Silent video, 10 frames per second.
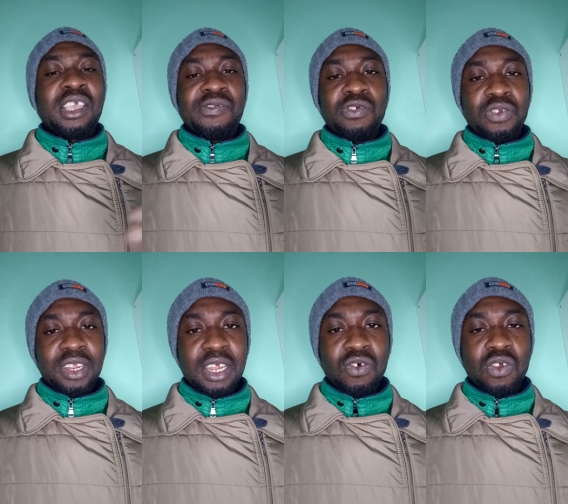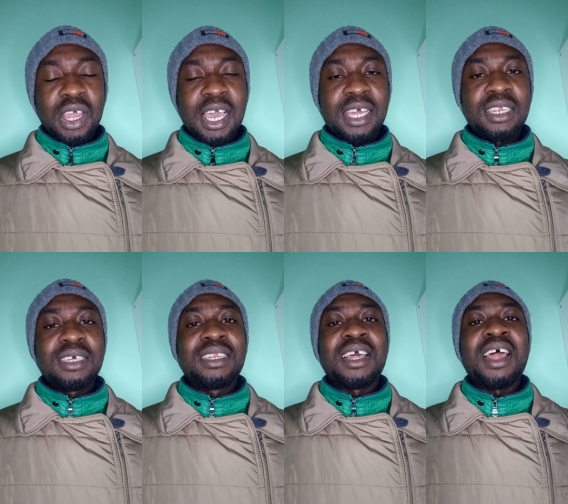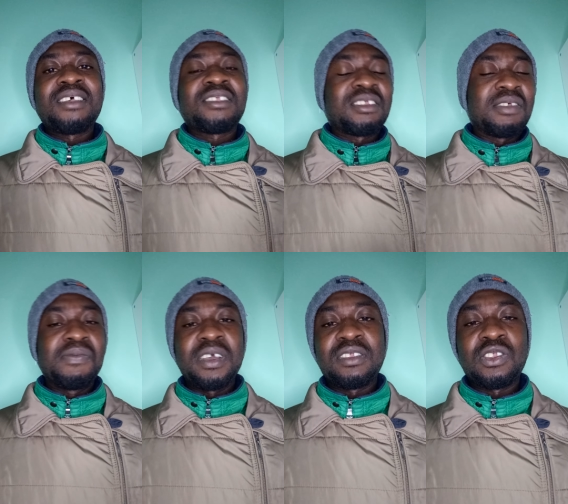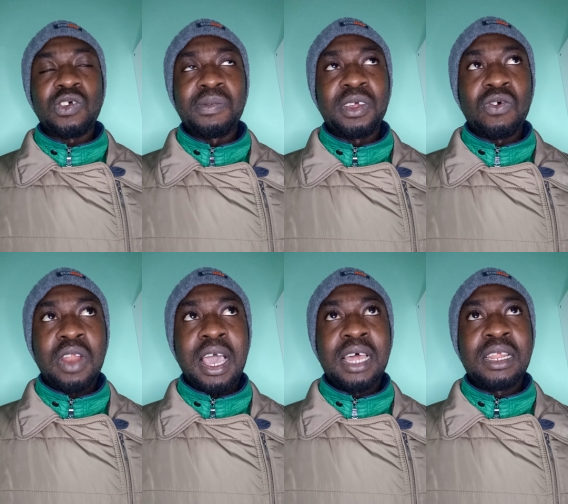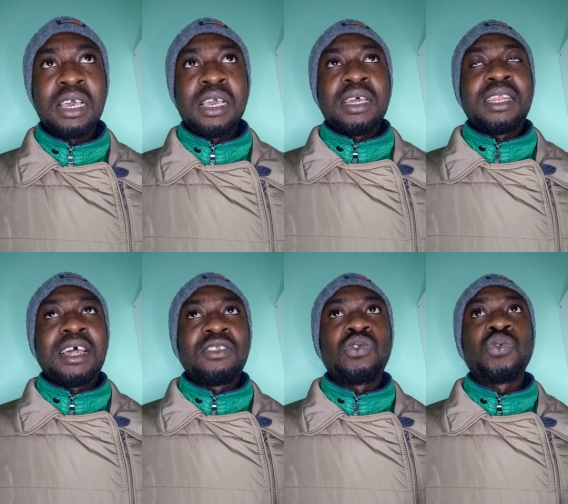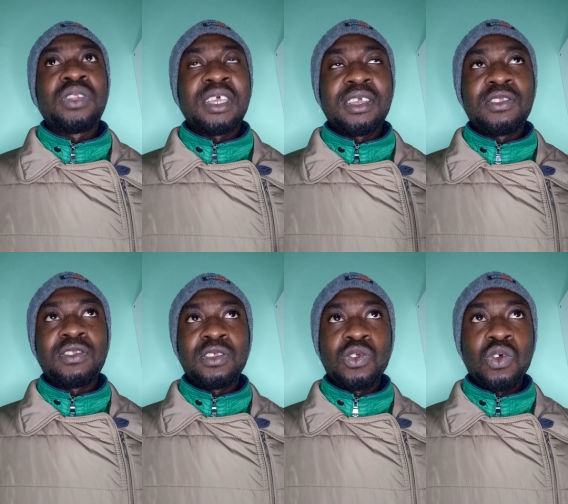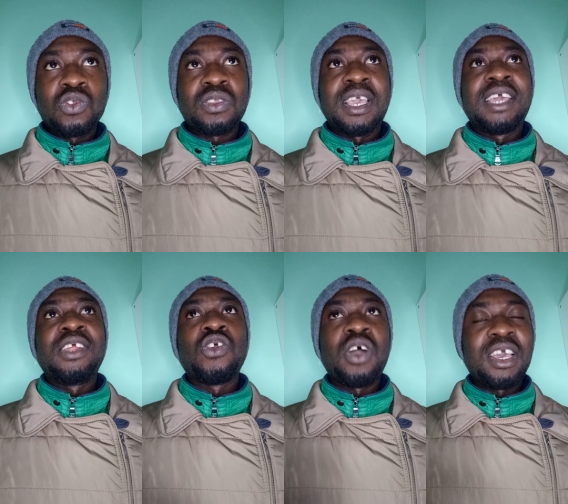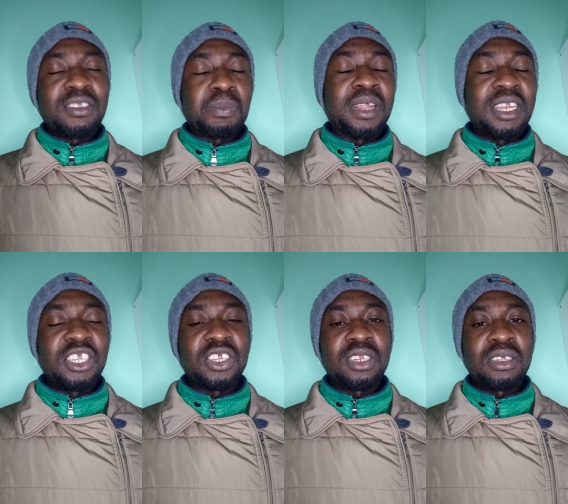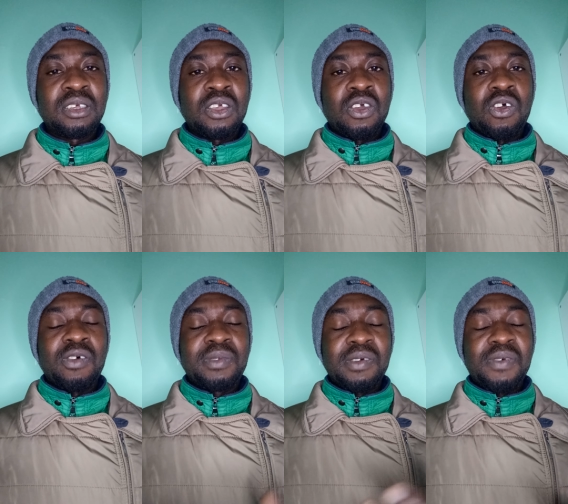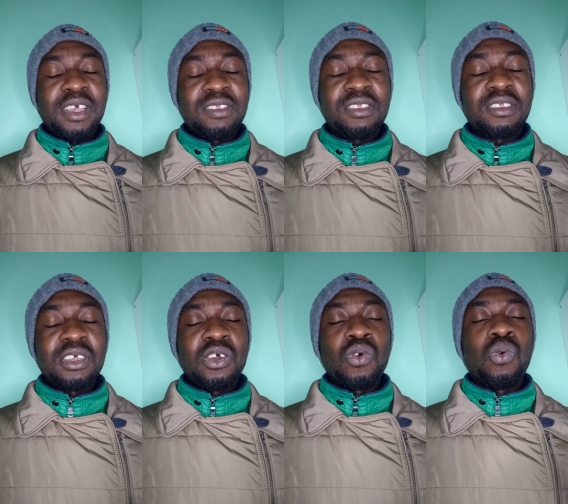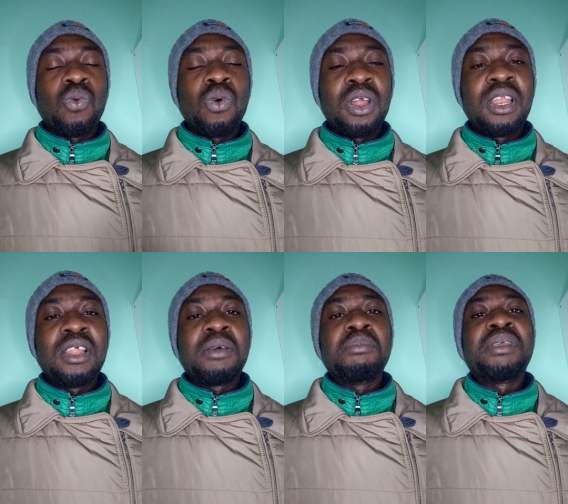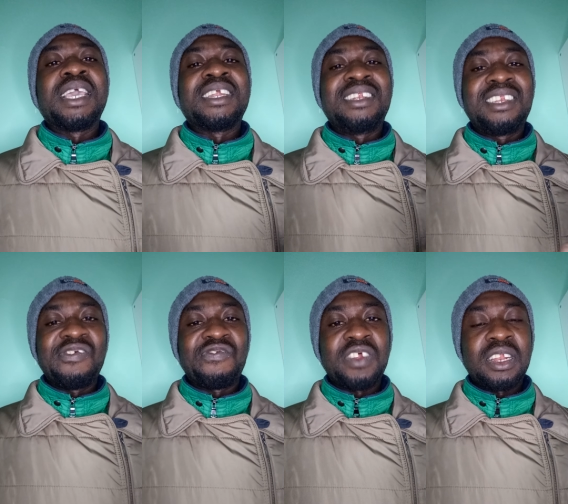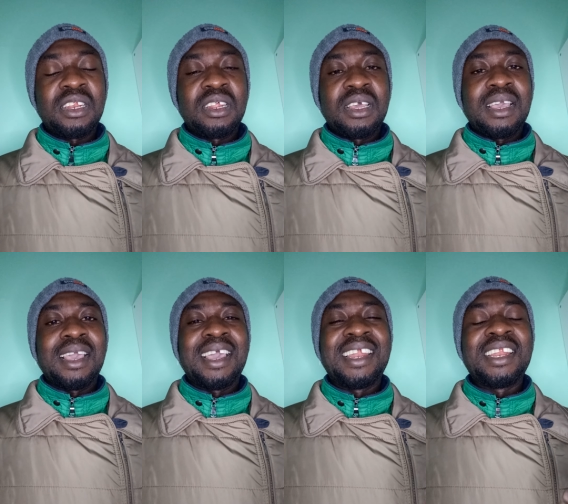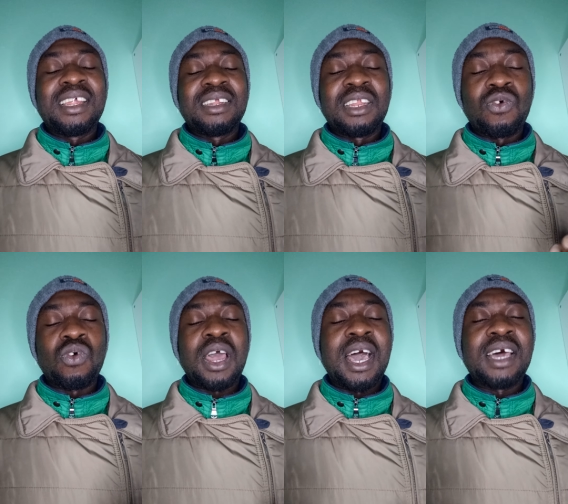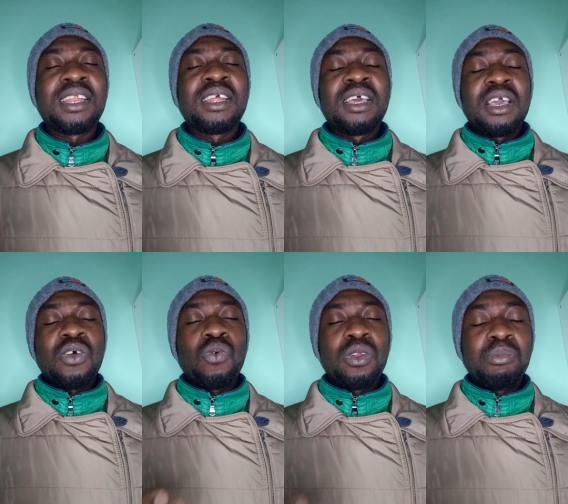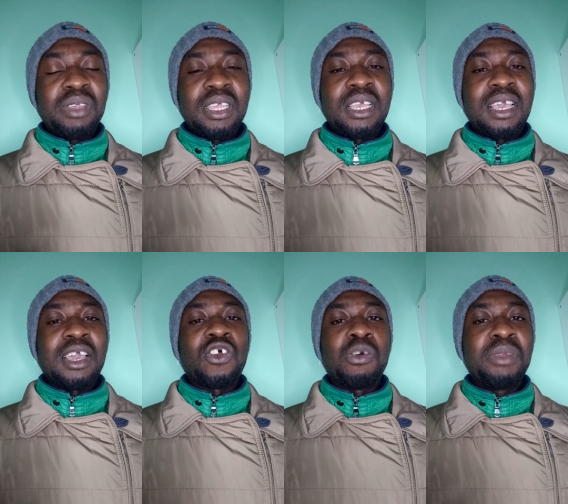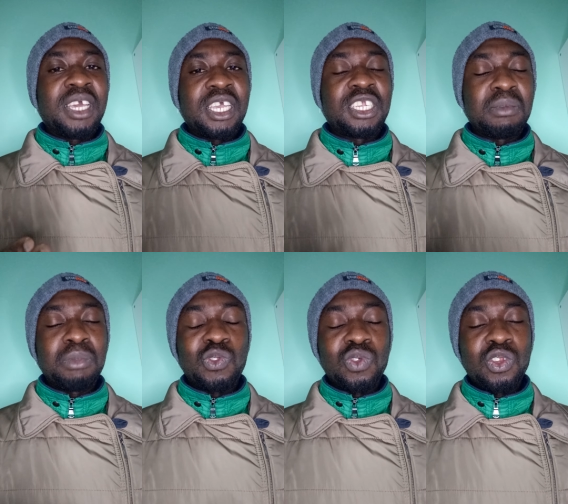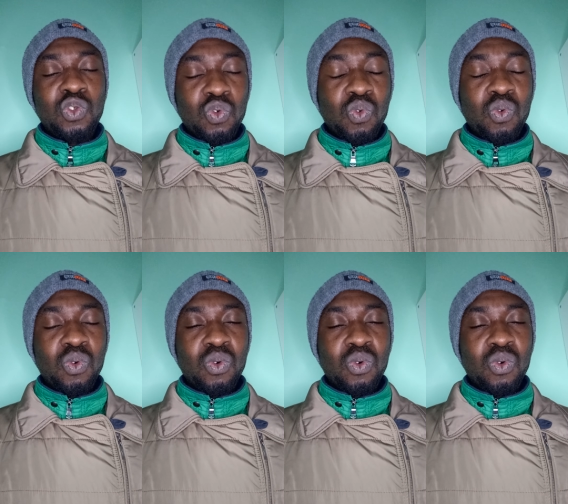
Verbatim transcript: If you read the Quran, there are certain verses of the Quran that you take it serious and your explanation of the verse will be a different and the quran will be a communication between you